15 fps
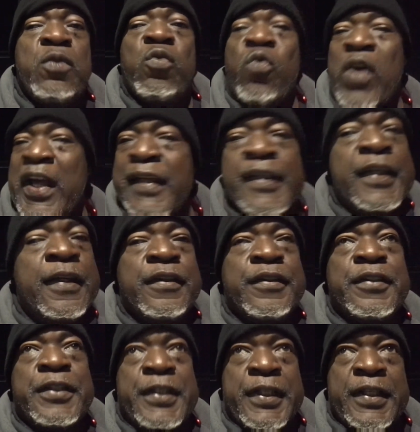Right now is
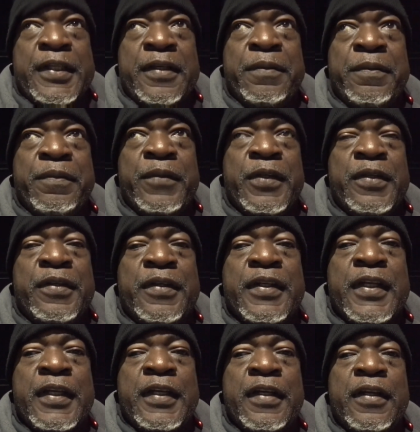the time,
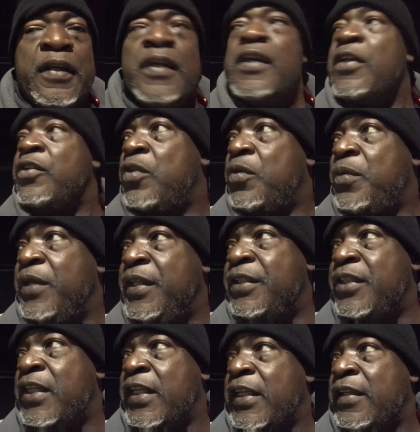okay, to
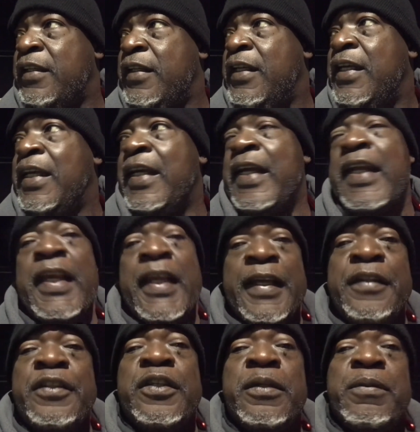reach out and
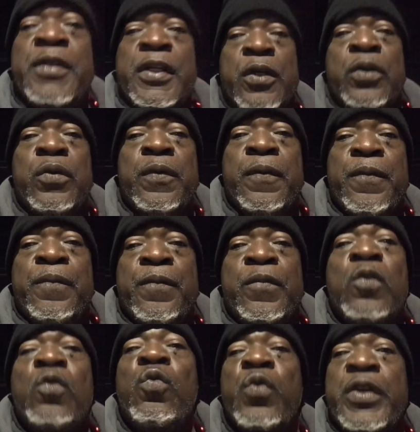let them know
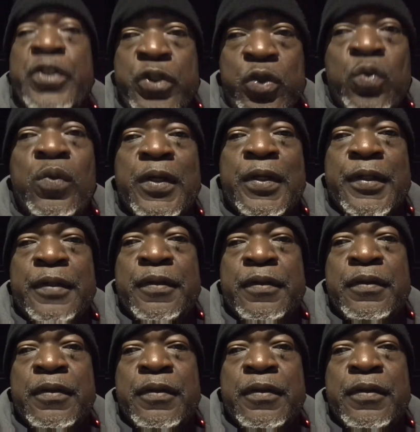what you want.